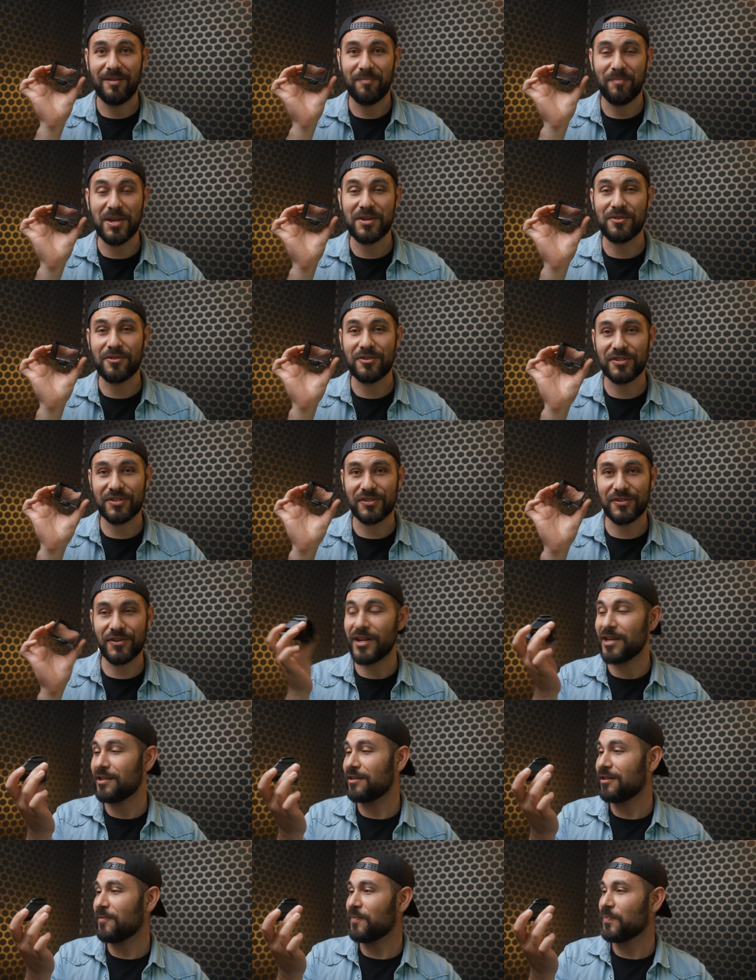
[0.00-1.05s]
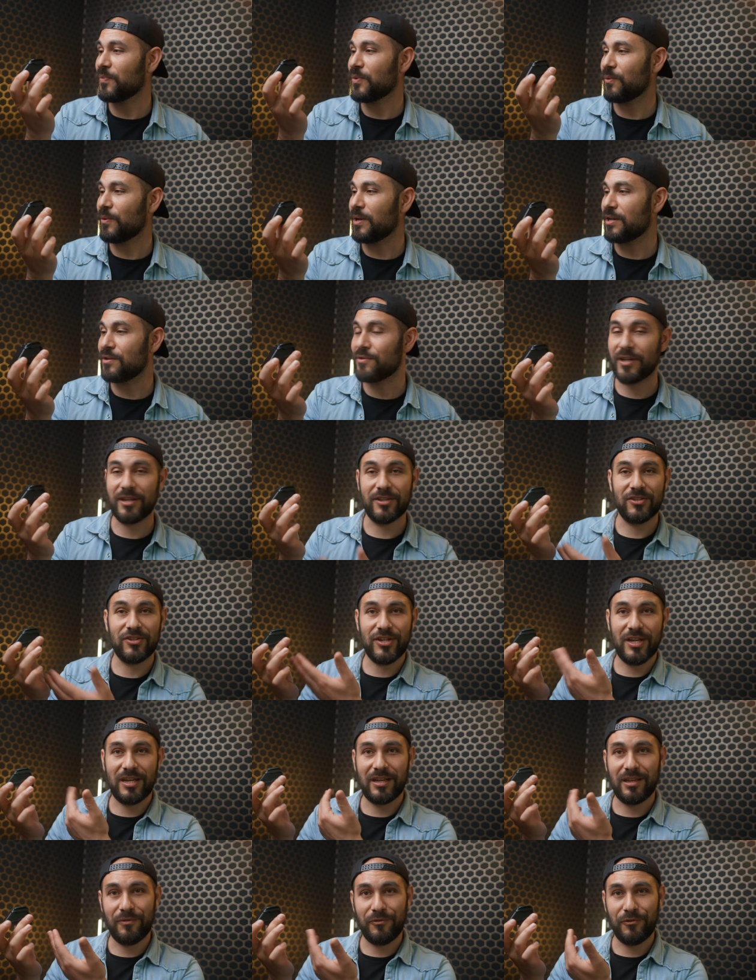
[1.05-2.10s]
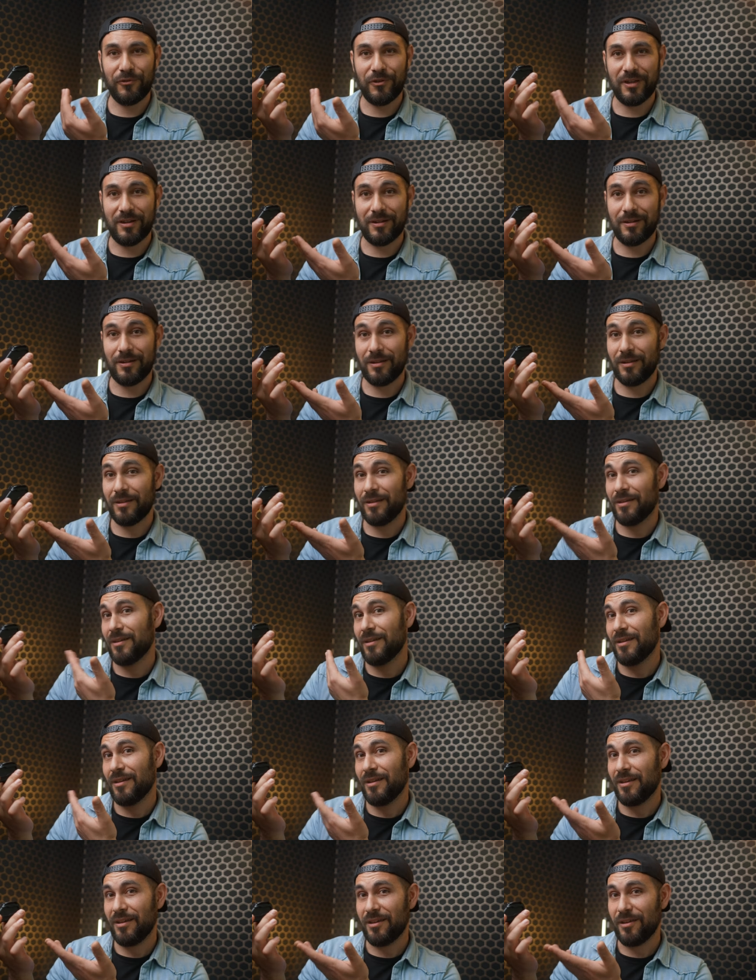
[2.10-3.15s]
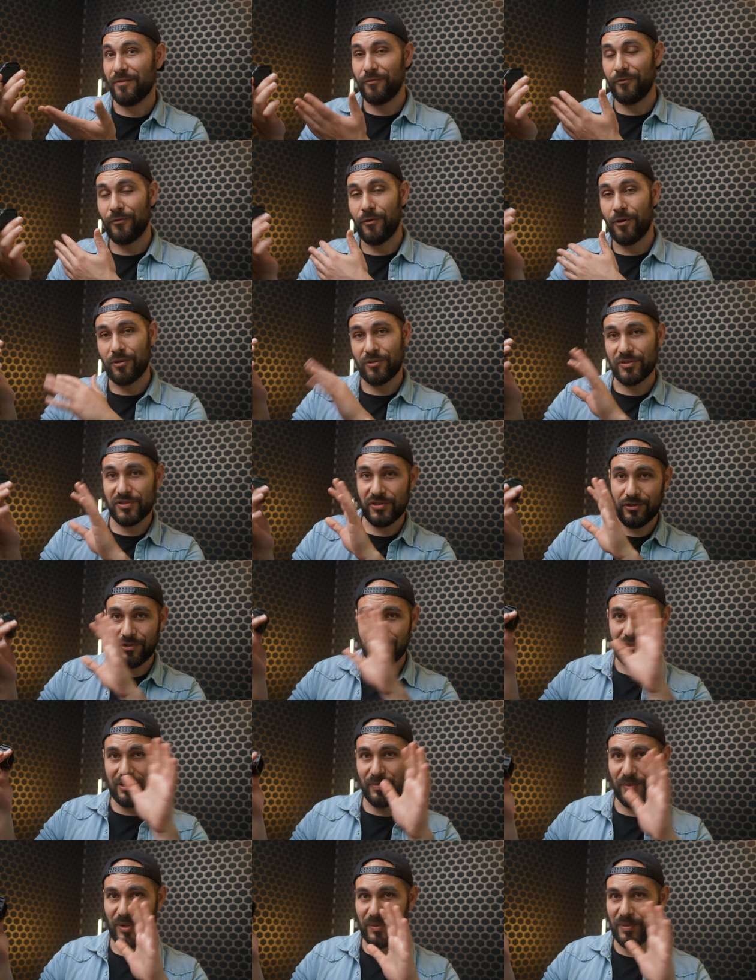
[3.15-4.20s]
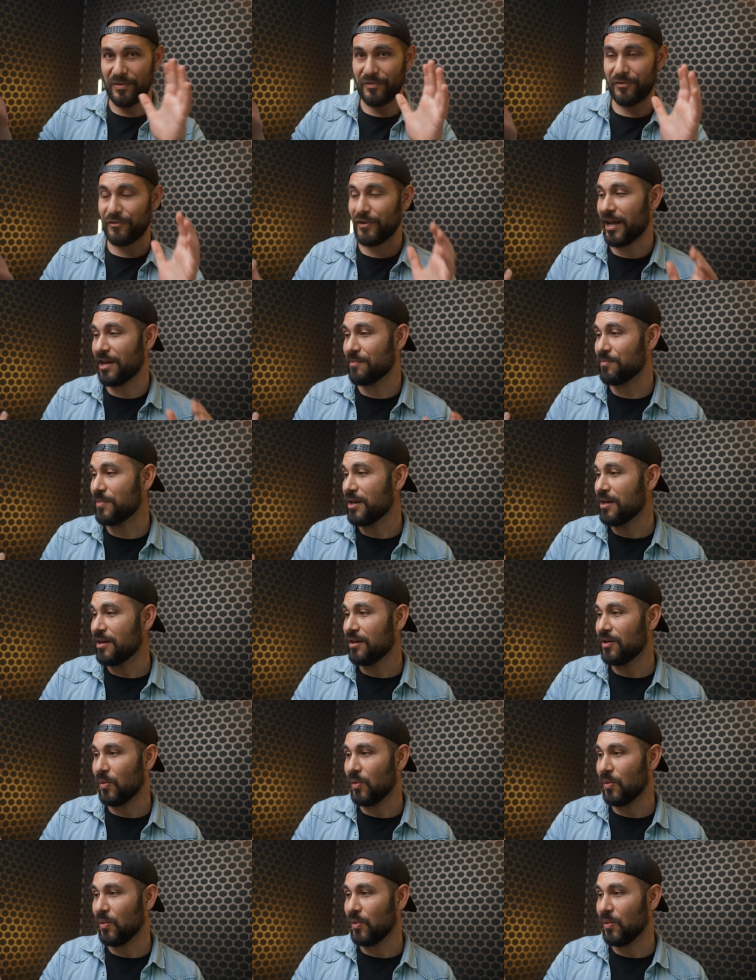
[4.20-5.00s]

mirror screen where you can check if you are in focus or in a proper frame,